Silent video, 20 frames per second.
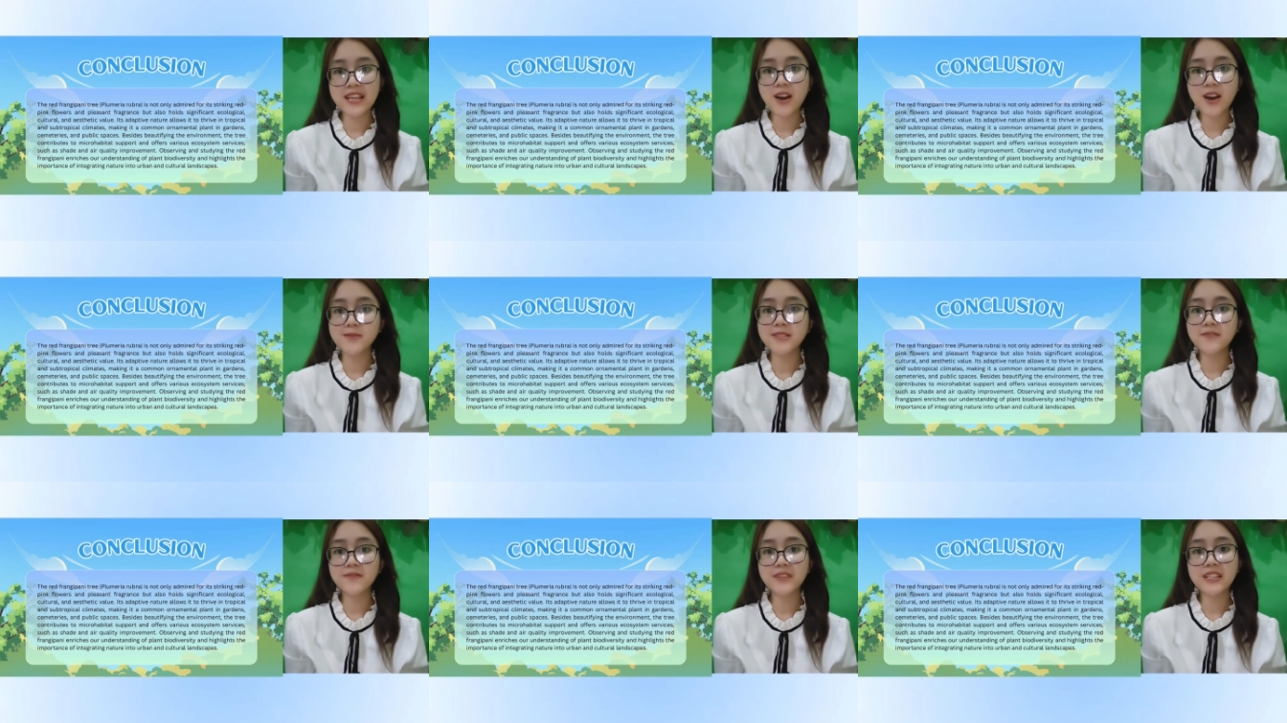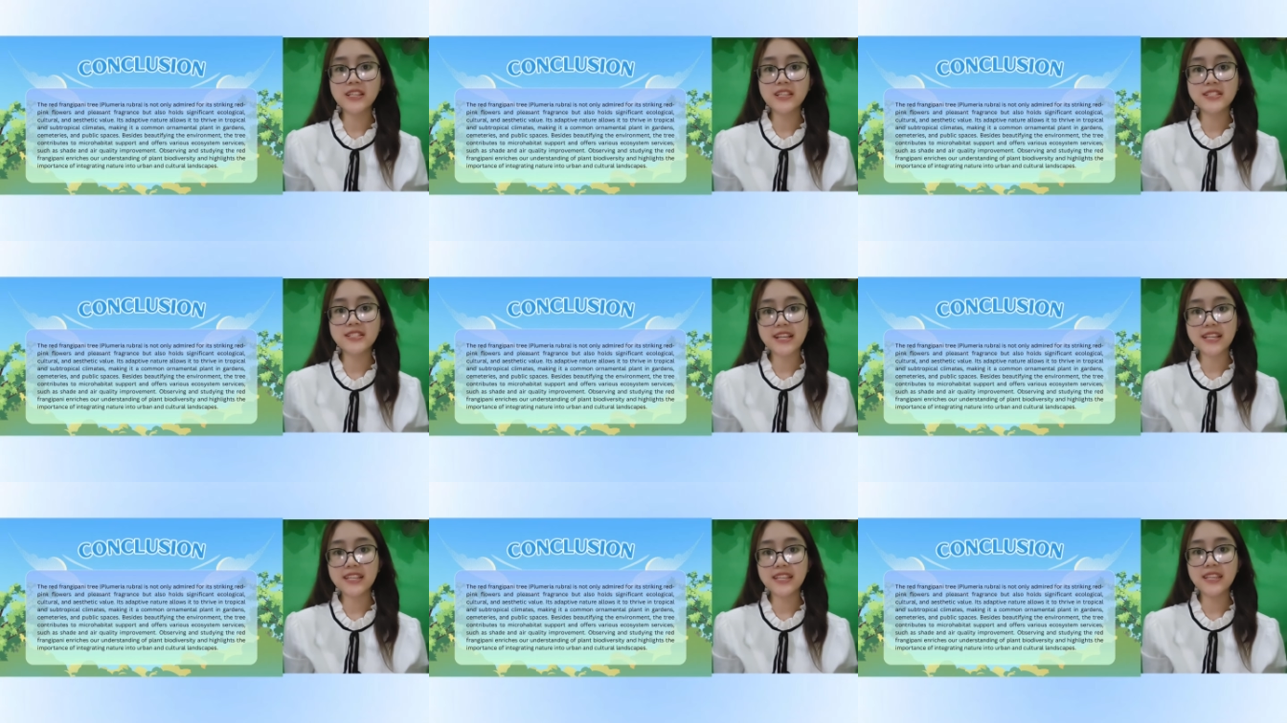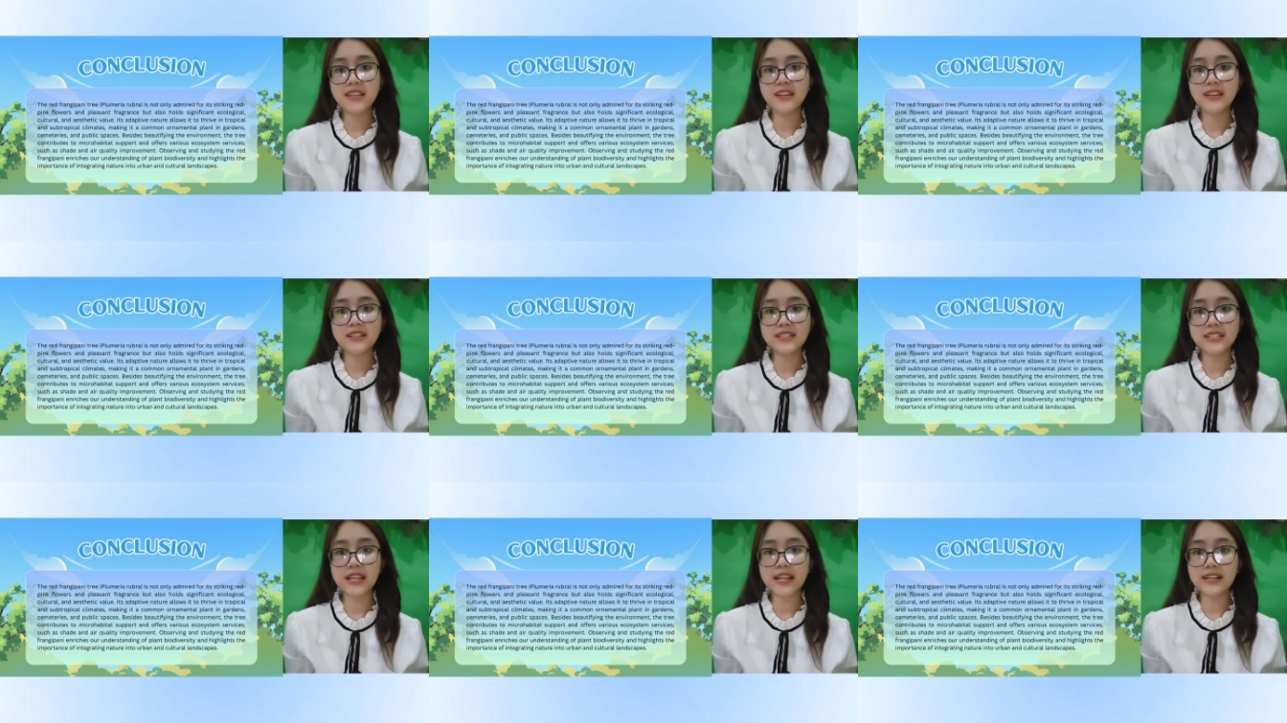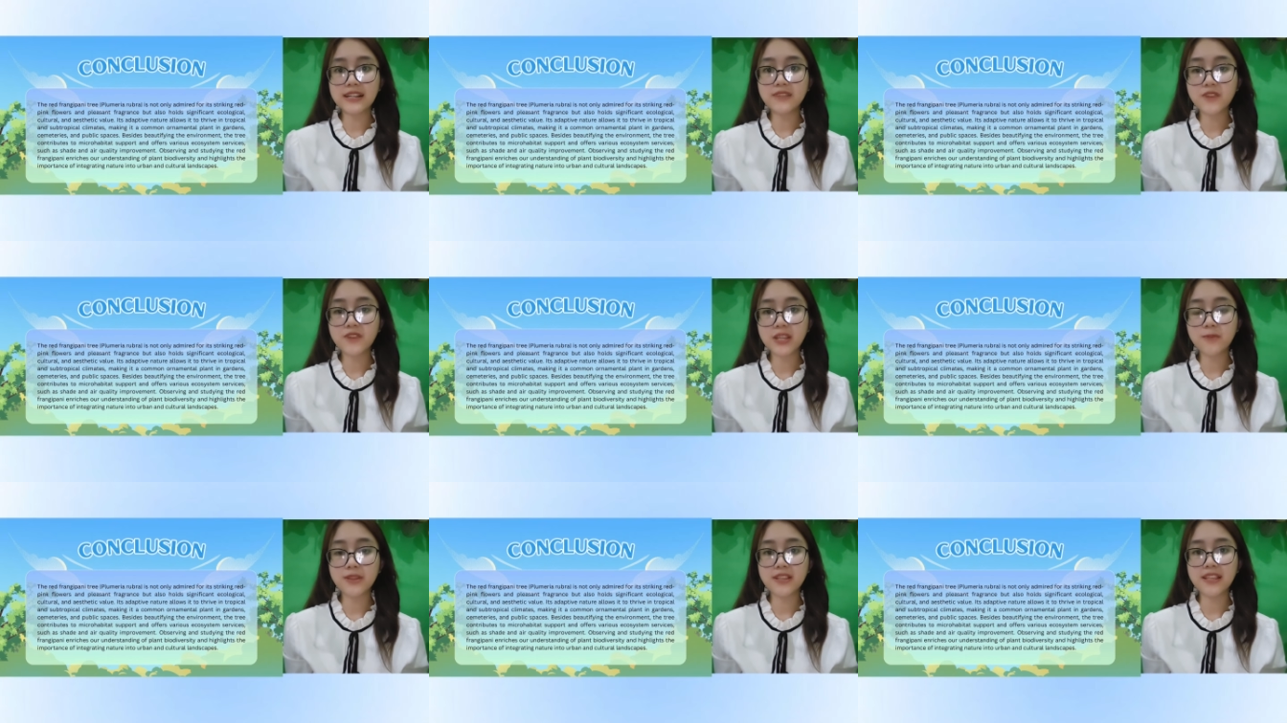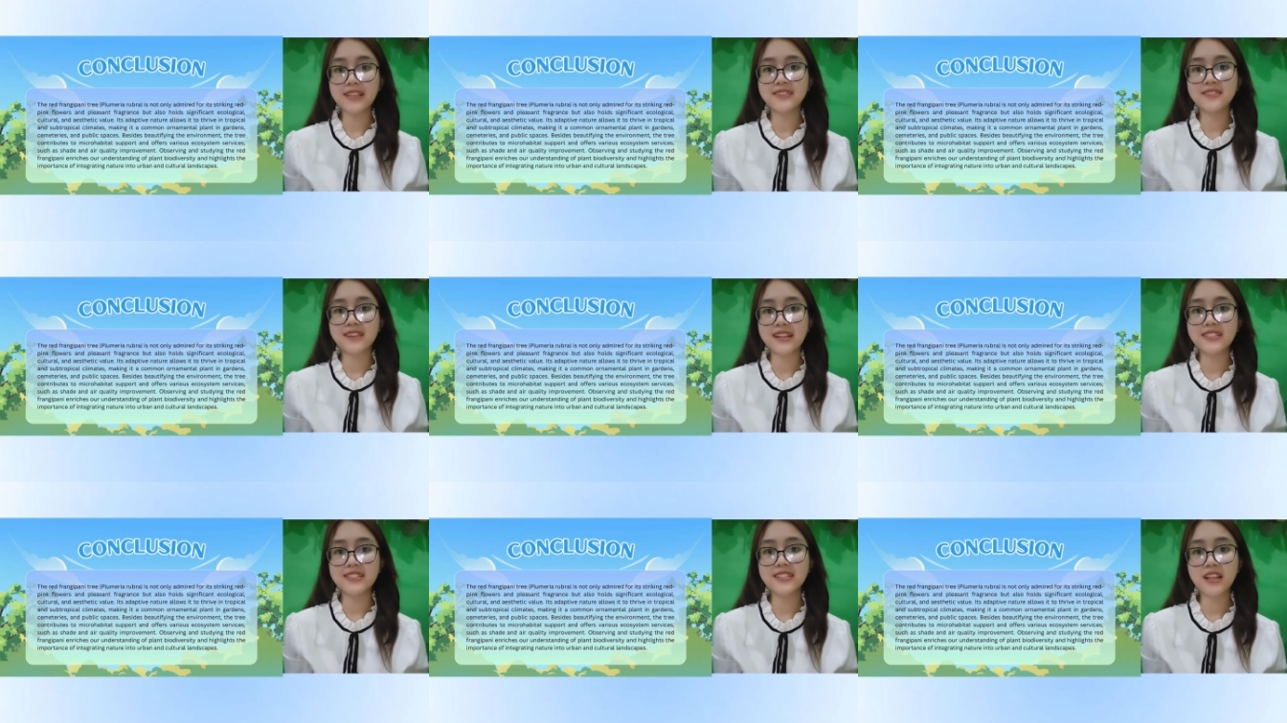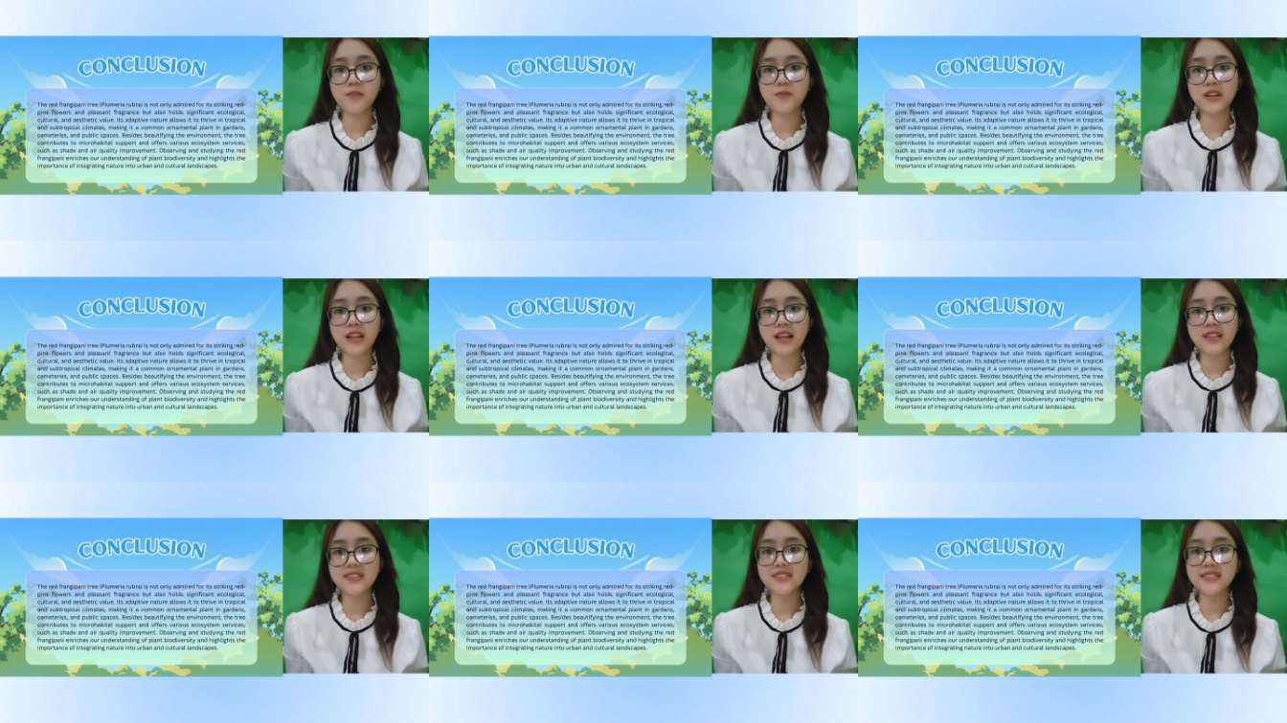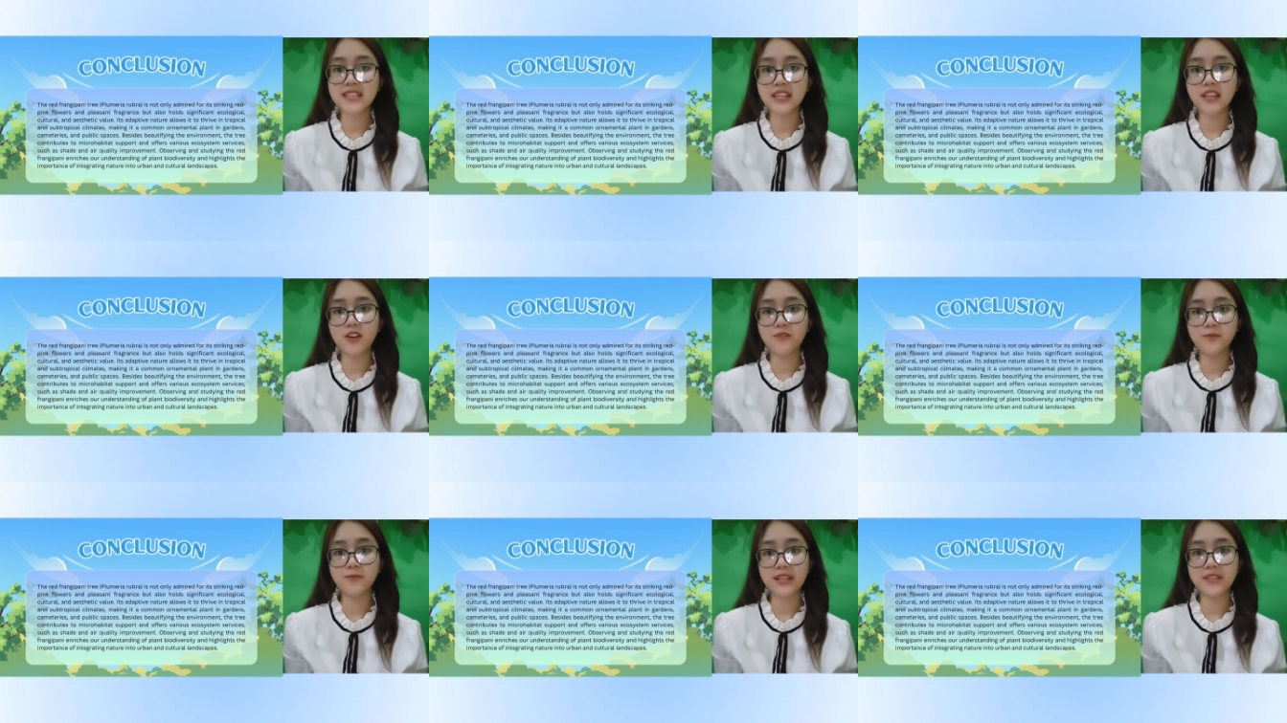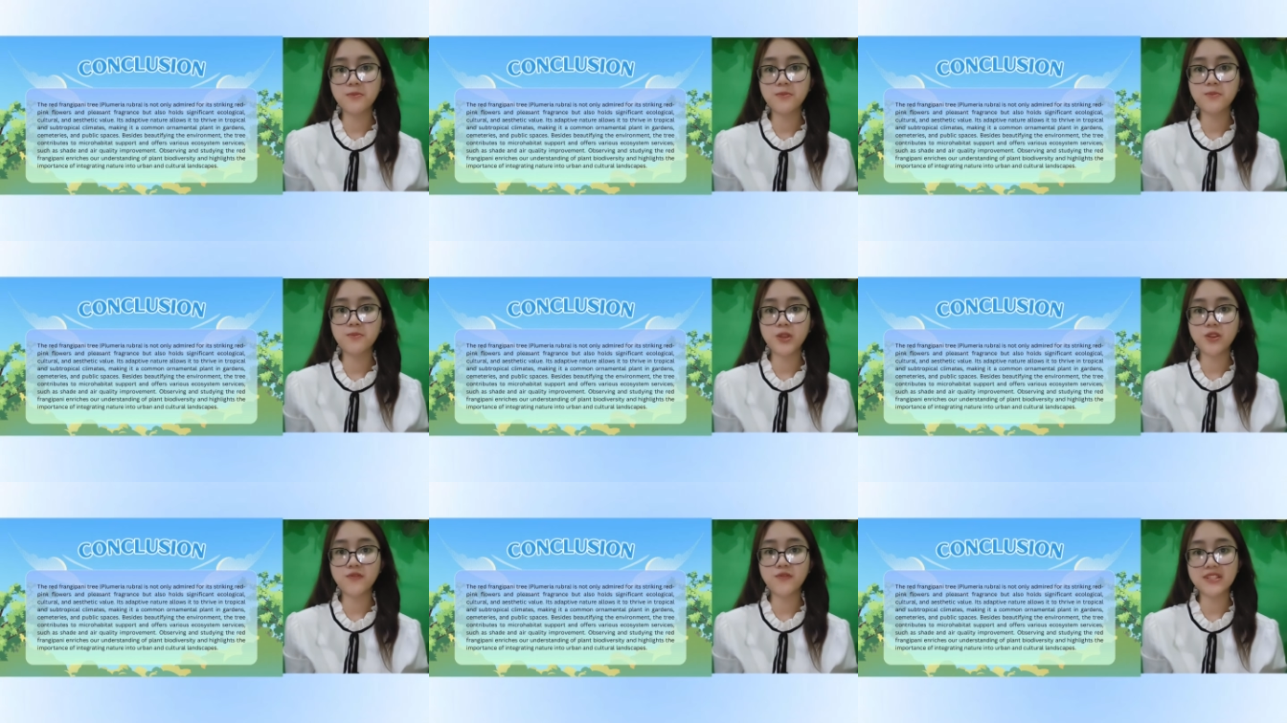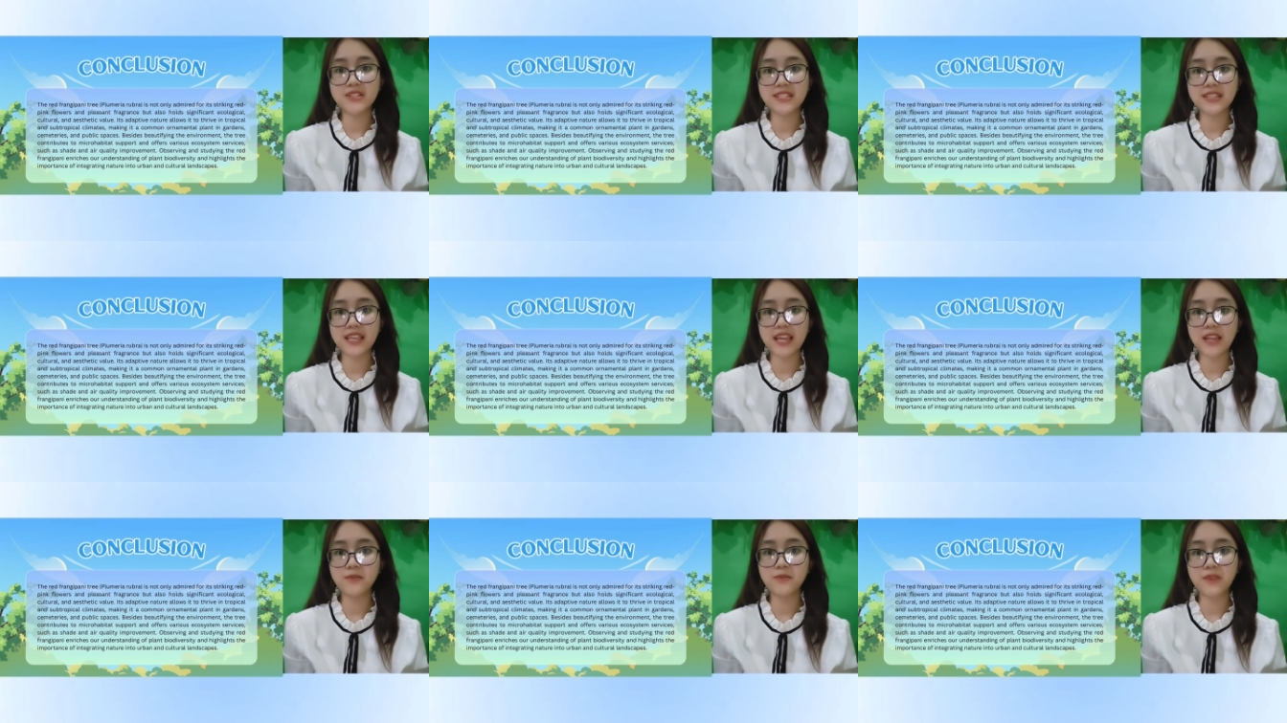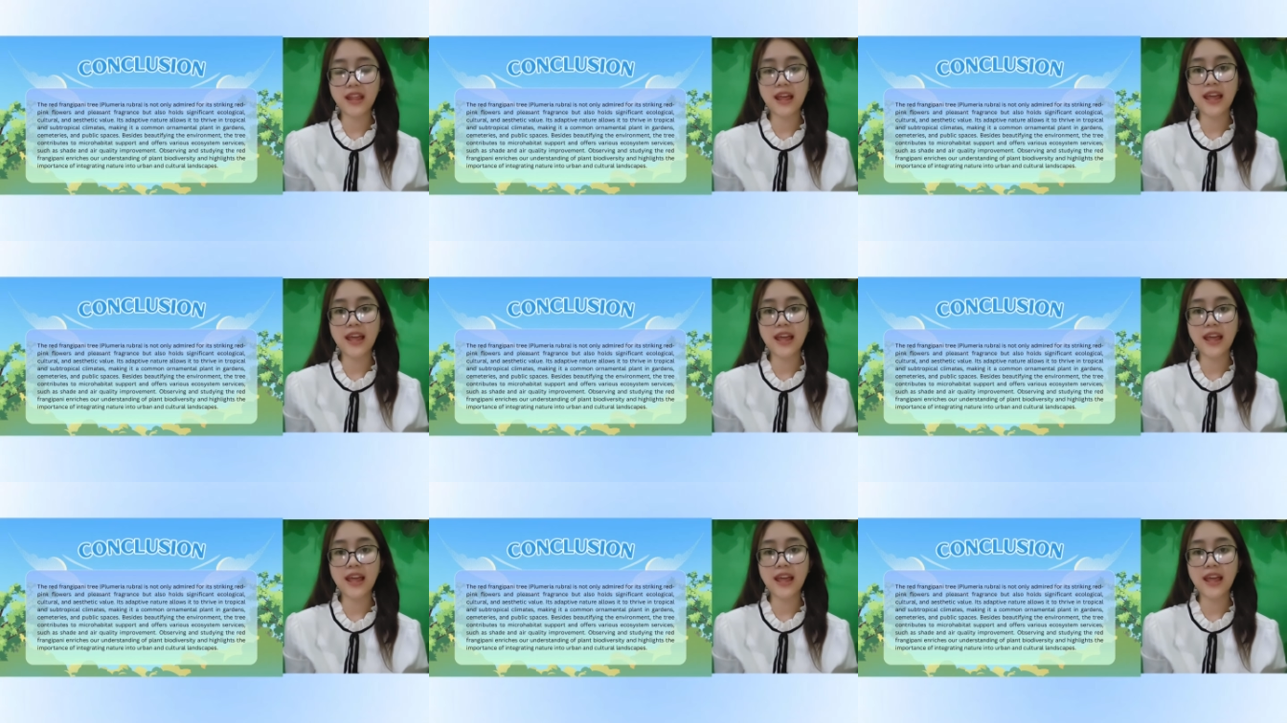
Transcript: Observing and studying the Red Frangipani enrich our understanding of plant biodiversity and